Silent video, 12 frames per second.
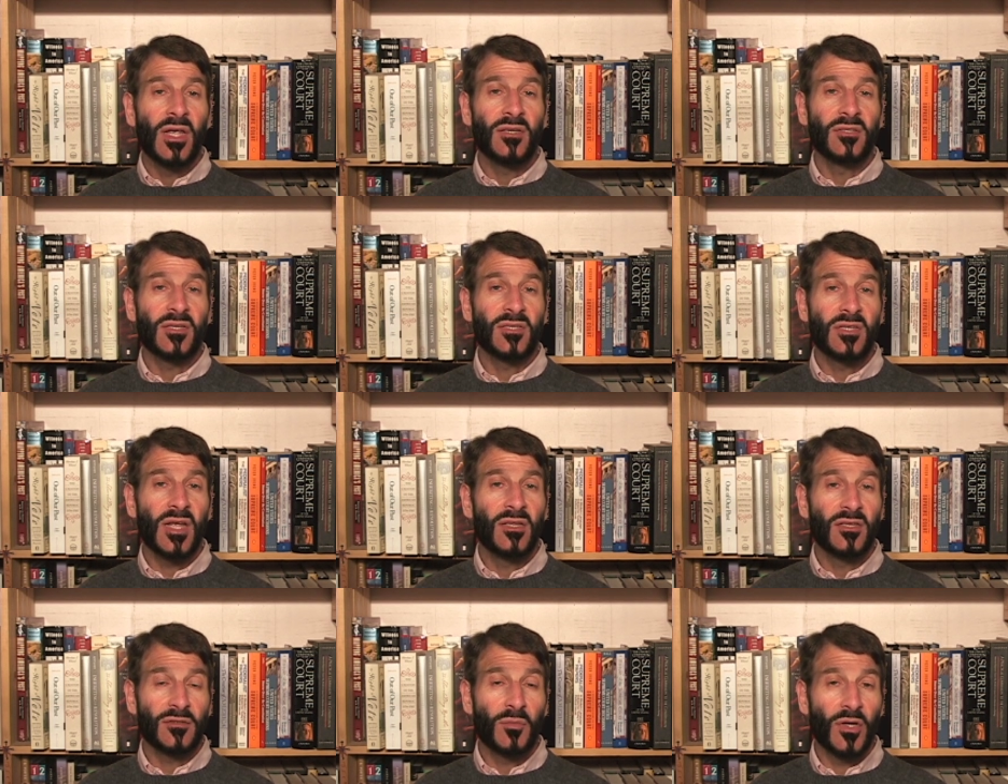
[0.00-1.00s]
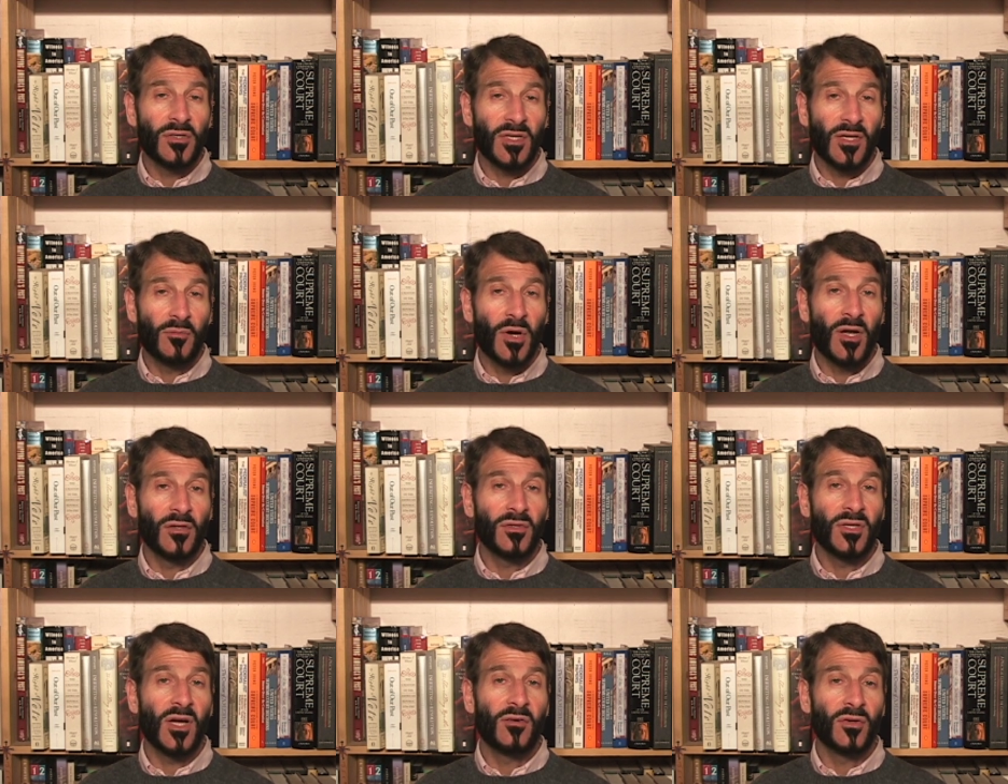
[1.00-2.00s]
is extend the small-scale model to
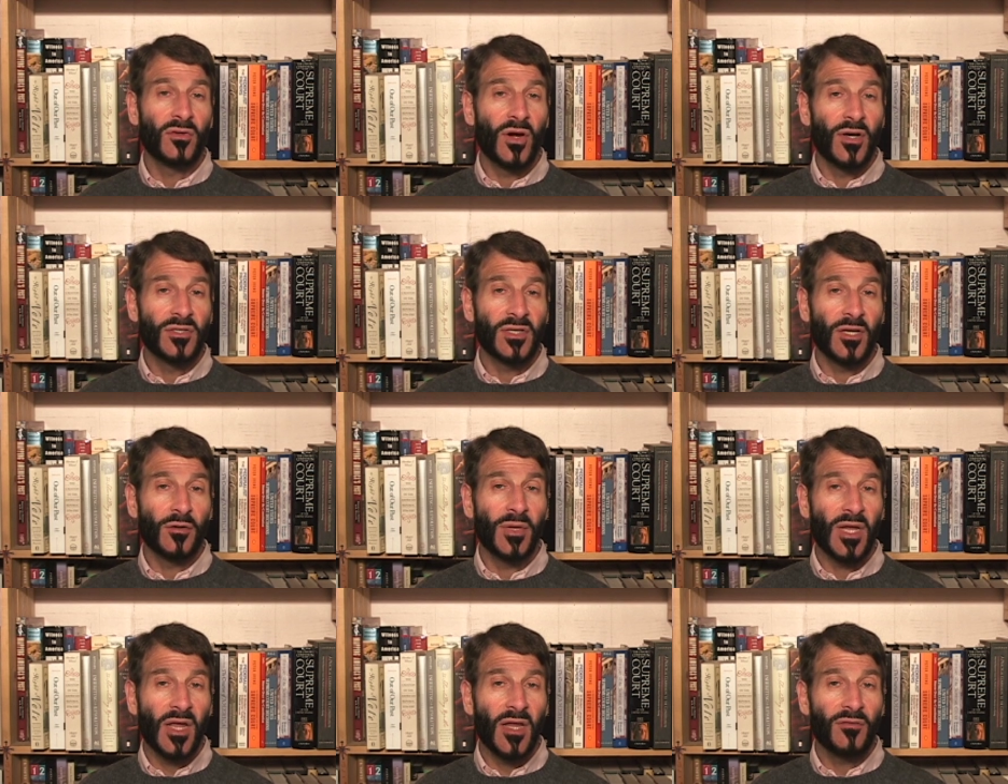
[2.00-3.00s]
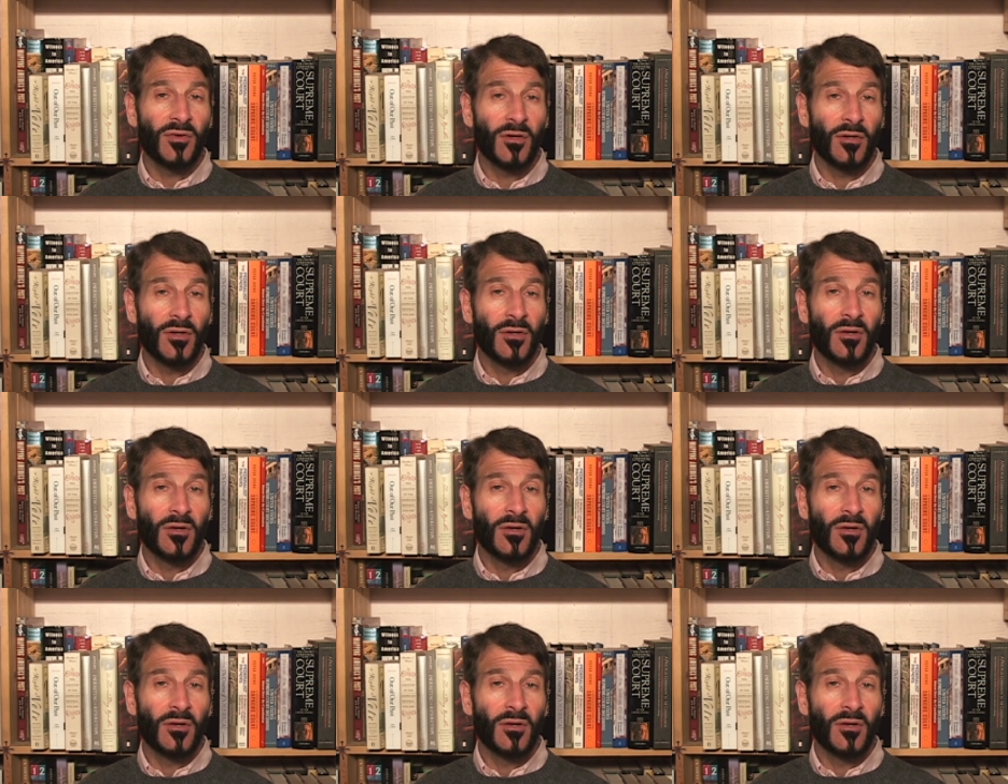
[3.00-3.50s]
cover large-scale behavior,